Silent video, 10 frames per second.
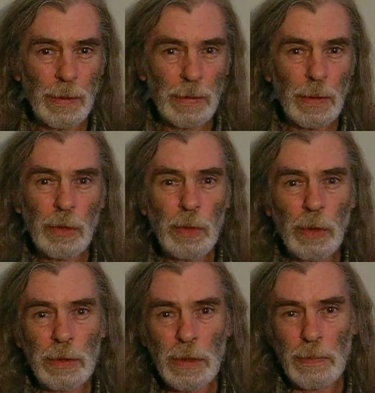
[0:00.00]
So do
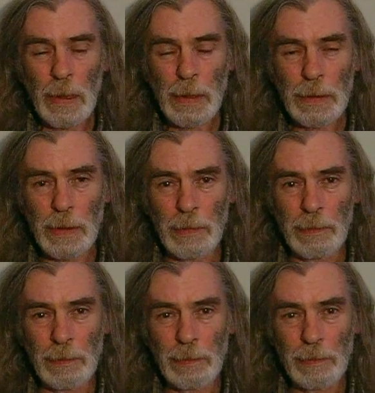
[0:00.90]
not despise them.
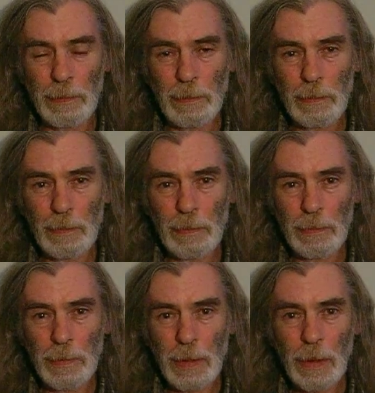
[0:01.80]

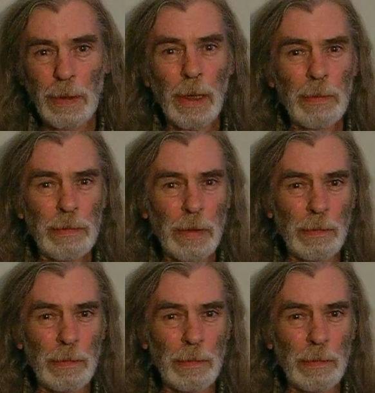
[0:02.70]
Love them.